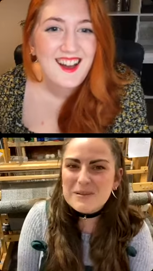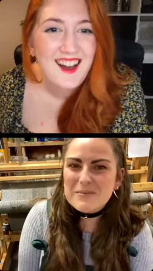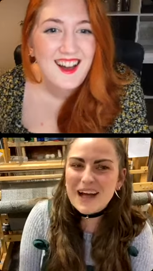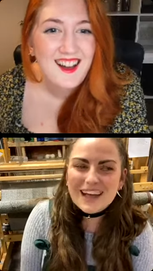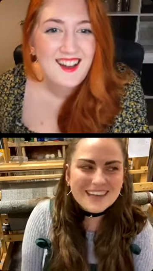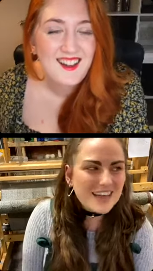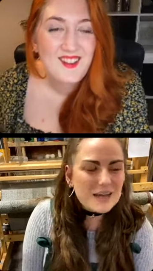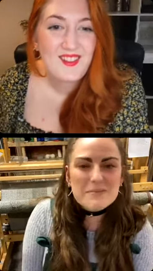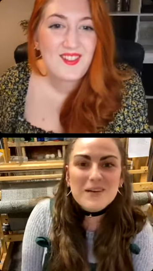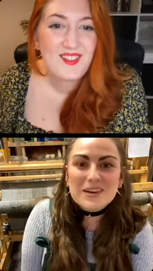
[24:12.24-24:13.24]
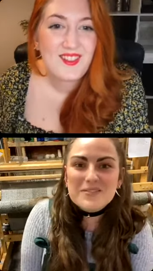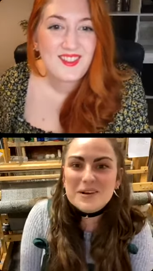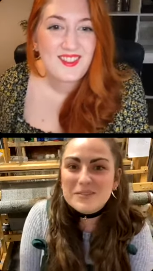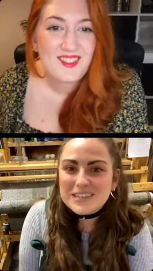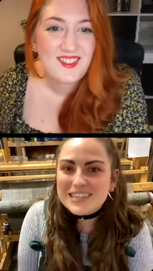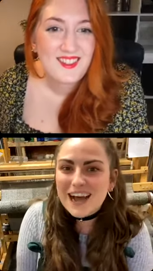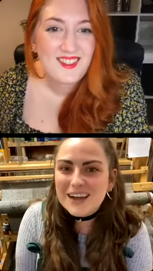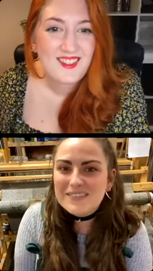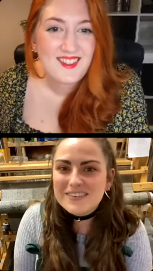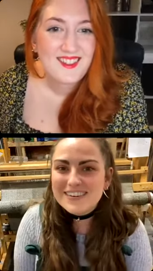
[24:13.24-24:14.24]
Speaker 1: be back i'll be back when i've got more
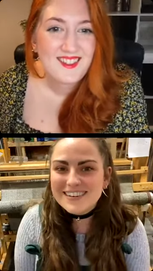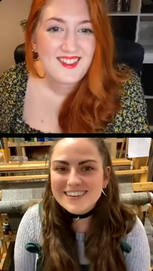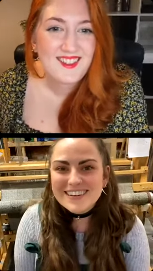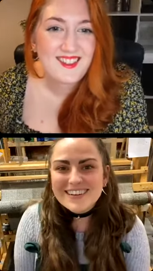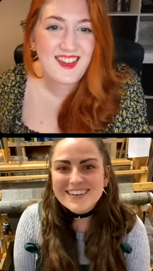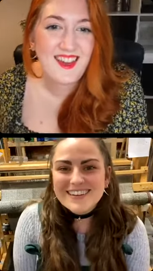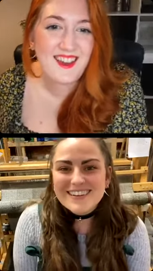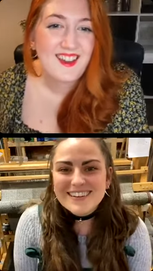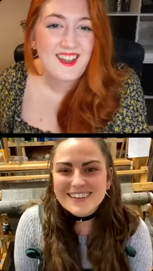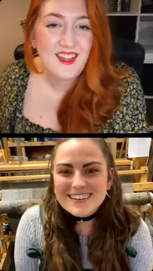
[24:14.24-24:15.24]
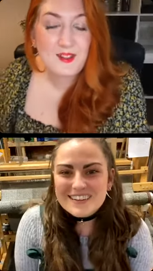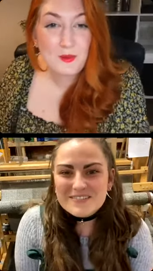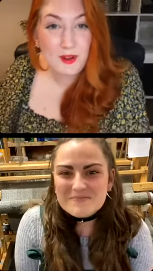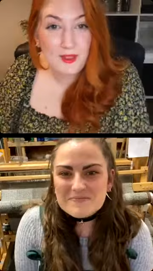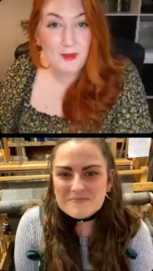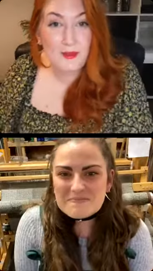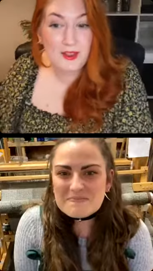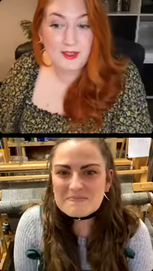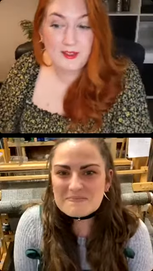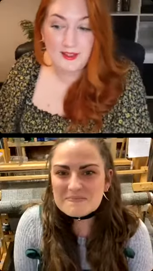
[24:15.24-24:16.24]
time yeah,
Speaker 2: it's one of them
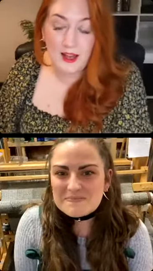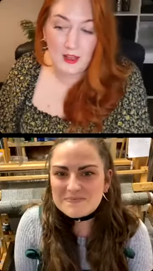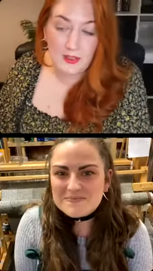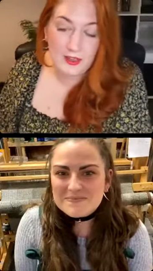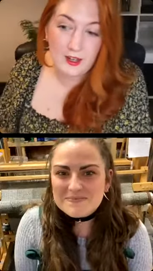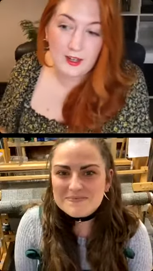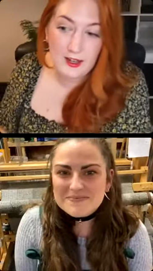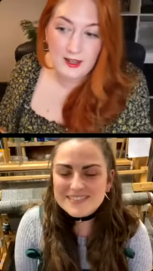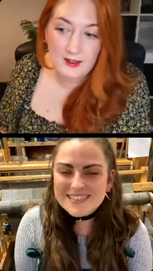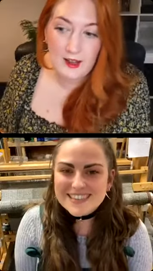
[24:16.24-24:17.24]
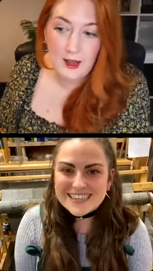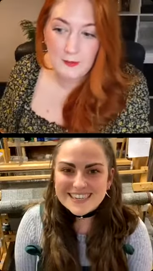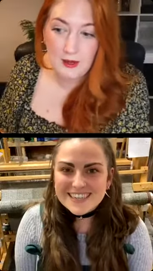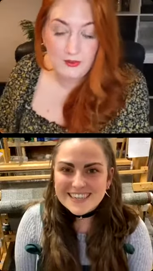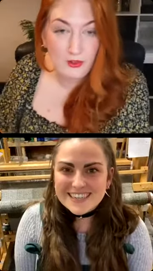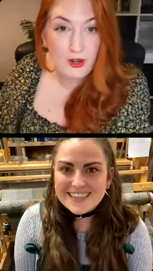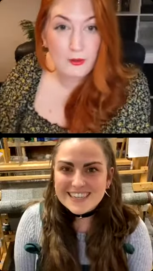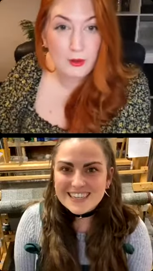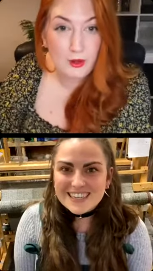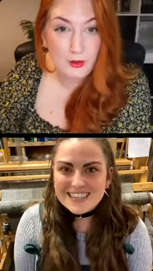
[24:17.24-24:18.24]
things that I think Lady Hammer, for
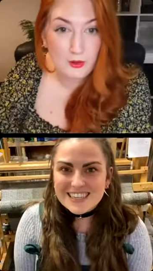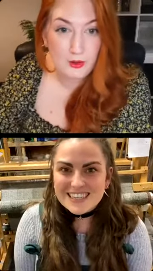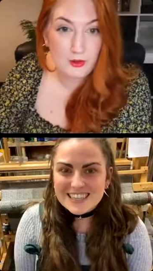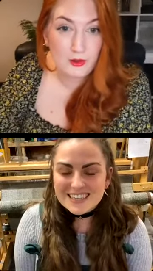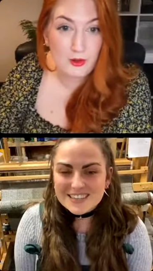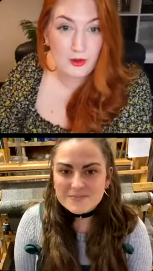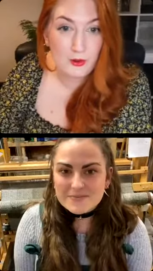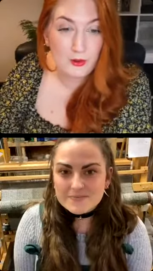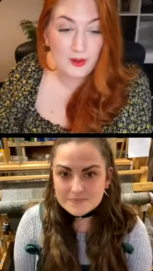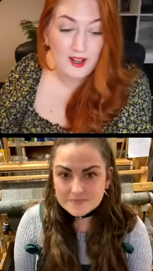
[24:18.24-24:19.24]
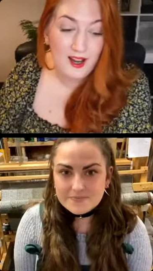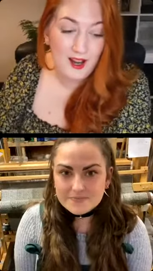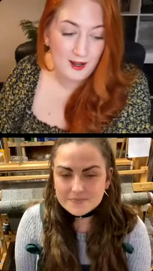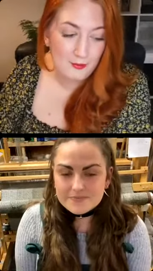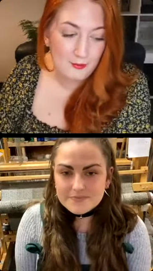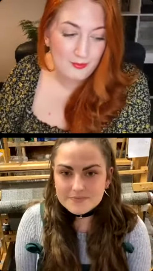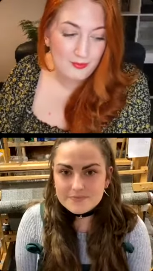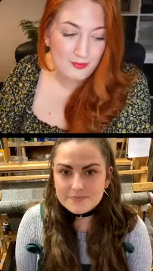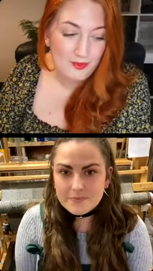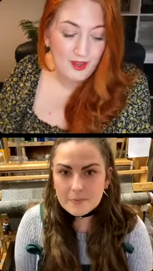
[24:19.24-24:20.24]
anybody who doesn't know, um,
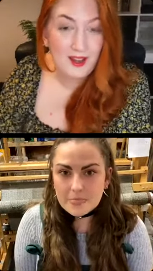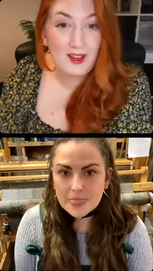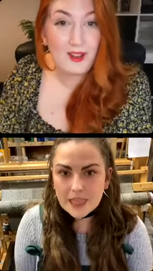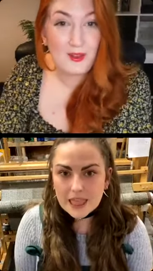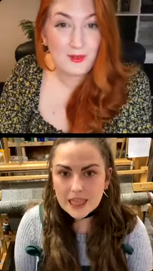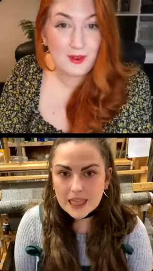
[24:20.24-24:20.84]
I'll let you